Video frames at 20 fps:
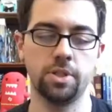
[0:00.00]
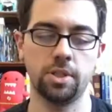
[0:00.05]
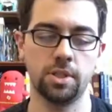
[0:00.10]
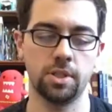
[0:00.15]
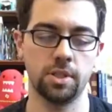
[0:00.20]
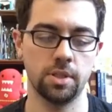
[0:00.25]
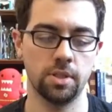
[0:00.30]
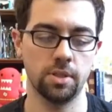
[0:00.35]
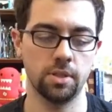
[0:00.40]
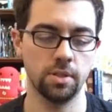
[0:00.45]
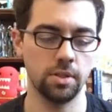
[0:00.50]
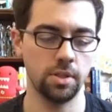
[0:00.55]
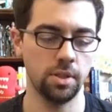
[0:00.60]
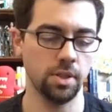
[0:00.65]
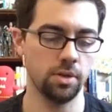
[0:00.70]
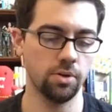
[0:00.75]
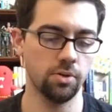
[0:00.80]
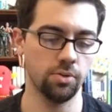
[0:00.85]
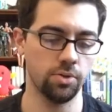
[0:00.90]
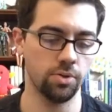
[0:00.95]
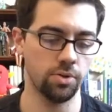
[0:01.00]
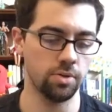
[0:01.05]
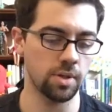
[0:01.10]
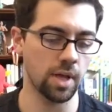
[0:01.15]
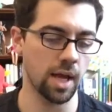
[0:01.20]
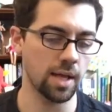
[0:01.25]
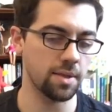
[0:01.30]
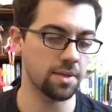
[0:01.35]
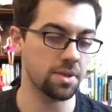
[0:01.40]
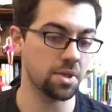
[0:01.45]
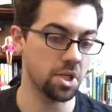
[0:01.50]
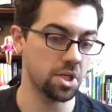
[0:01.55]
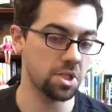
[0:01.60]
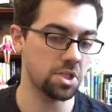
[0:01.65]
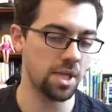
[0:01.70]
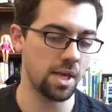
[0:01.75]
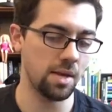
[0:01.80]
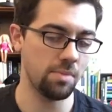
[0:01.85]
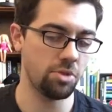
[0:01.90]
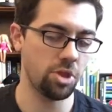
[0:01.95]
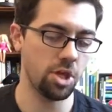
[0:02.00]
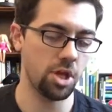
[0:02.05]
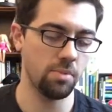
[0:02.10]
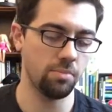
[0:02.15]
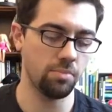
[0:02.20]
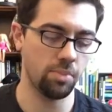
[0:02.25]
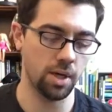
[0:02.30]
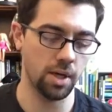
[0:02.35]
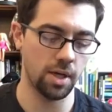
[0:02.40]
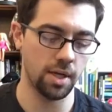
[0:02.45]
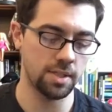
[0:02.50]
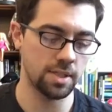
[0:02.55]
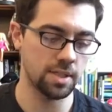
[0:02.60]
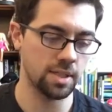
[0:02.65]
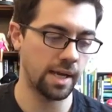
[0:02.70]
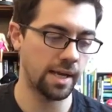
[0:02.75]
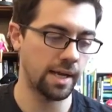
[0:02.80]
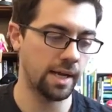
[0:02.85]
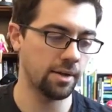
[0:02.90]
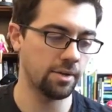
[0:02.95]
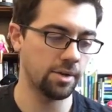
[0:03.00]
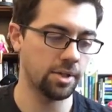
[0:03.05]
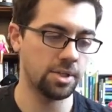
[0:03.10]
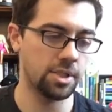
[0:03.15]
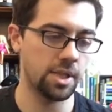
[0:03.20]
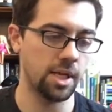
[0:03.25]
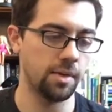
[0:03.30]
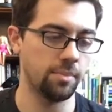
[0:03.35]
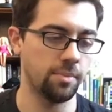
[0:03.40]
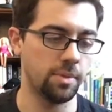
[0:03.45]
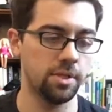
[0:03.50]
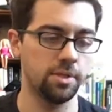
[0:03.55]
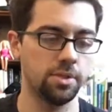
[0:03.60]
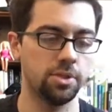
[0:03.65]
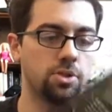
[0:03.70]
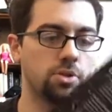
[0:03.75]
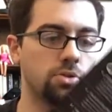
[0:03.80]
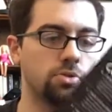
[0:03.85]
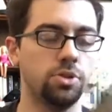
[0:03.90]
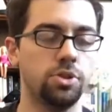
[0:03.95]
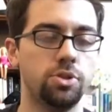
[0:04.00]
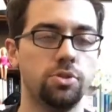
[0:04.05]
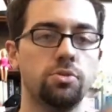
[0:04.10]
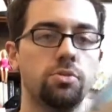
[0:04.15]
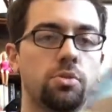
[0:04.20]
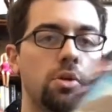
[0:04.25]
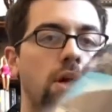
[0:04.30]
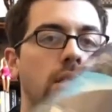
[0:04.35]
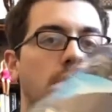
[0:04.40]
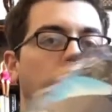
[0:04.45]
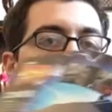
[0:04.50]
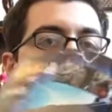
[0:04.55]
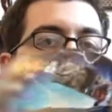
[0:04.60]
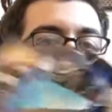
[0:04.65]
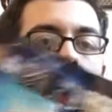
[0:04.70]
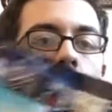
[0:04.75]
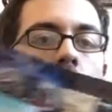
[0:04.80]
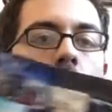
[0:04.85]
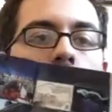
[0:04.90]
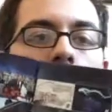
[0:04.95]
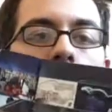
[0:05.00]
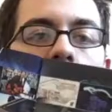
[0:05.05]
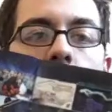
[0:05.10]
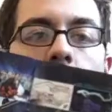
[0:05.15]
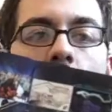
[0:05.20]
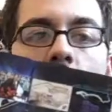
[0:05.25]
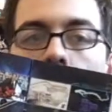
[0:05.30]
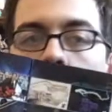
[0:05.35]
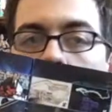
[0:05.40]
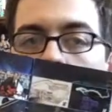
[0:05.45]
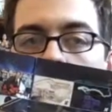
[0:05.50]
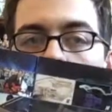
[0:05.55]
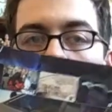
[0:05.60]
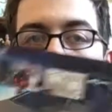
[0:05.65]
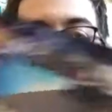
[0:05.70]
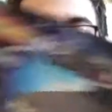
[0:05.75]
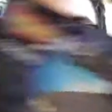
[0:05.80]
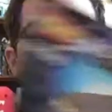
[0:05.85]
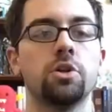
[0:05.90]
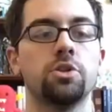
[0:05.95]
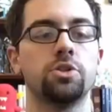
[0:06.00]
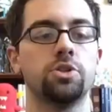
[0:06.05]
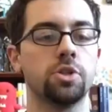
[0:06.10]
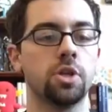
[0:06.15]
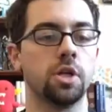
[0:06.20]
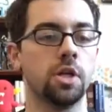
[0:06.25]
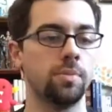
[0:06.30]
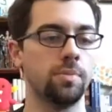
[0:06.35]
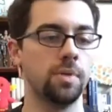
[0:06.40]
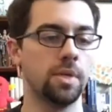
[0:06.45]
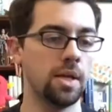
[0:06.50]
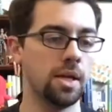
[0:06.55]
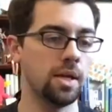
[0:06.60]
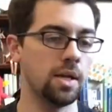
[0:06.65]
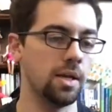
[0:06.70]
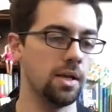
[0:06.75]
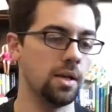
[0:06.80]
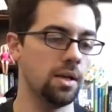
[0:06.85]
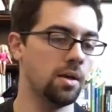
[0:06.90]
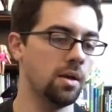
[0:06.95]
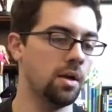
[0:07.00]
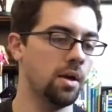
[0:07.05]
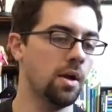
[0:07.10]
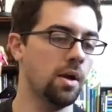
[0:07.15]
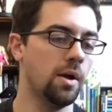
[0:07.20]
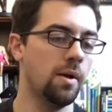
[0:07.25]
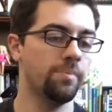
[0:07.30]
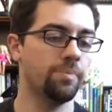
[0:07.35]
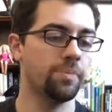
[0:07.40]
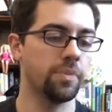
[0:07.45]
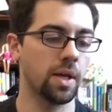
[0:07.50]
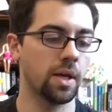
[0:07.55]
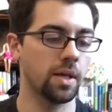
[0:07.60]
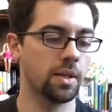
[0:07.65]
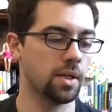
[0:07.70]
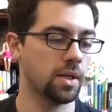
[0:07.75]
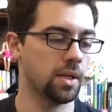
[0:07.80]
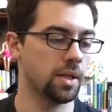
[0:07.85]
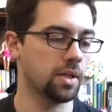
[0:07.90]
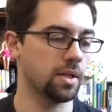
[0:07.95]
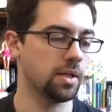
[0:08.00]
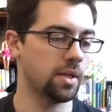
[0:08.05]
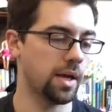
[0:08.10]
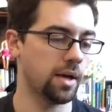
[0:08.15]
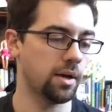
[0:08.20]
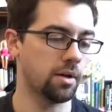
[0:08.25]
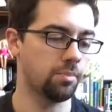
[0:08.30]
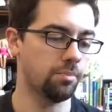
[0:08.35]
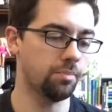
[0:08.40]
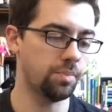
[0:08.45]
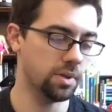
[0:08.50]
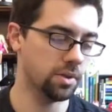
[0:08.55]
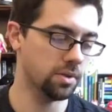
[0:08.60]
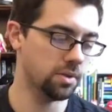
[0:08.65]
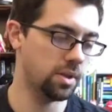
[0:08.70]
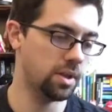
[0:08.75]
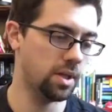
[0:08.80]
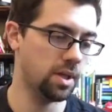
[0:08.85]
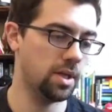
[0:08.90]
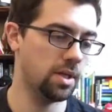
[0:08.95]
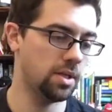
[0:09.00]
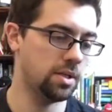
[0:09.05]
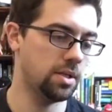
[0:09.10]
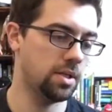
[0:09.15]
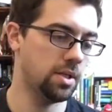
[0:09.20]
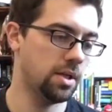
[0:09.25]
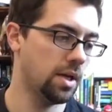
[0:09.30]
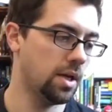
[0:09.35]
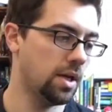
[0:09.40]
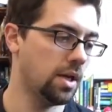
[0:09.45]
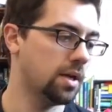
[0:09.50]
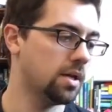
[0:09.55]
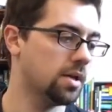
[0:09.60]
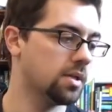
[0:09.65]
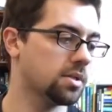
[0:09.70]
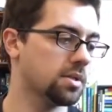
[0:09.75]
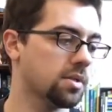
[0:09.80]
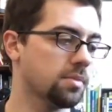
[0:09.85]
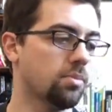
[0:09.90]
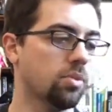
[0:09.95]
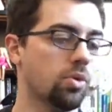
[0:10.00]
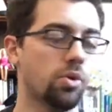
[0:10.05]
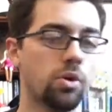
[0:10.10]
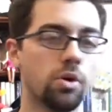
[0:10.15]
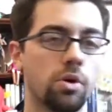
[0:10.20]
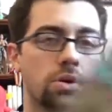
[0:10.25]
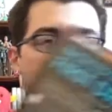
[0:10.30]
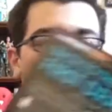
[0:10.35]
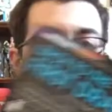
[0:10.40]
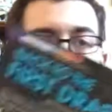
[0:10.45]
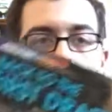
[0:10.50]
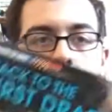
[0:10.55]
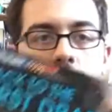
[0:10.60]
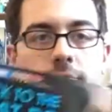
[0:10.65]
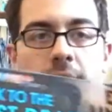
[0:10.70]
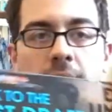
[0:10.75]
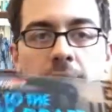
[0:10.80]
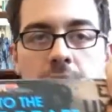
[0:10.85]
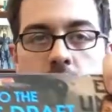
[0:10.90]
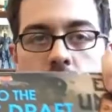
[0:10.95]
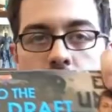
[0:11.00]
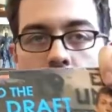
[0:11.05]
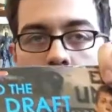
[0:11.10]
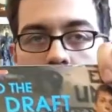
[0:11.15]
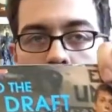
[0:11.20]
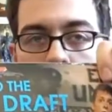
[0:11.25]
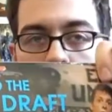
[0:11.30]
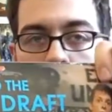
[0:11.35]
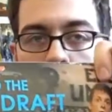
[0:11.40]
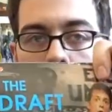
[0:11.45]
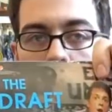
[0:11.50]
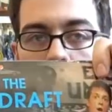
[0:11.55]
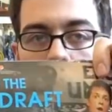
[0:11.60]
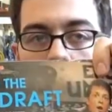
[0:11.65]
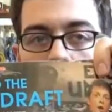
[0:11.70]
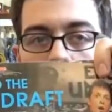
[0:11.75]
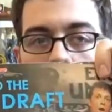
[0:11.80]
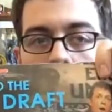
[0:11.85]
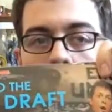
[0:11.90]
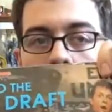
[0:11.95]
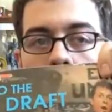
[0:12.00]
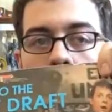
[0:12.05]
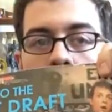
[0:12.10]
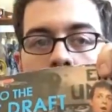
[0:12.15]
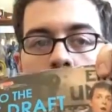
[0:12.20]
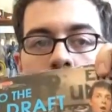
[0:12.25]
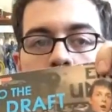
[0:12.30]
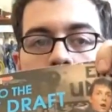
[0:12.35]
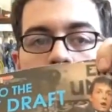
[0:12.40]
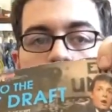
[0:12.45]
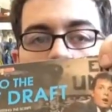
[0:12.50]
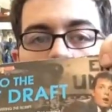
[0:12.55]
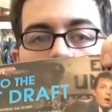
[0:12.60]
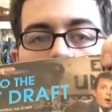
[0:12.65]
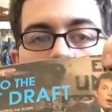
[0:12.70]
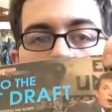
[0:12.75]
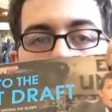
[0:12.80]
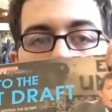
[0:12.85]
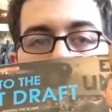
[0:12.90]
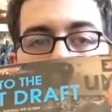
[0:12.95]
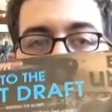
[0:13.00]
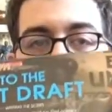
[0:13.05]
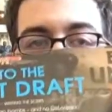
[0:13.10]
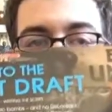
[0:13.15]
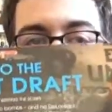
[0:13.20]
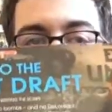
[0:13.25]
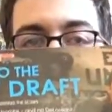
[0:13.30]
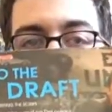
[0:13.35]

much, you know, not the same thing, but it's laid out the same, and it shows you, you know, expanded view of the parts you're going to be getting, and then how to build it, some more facts about the movie, and just where they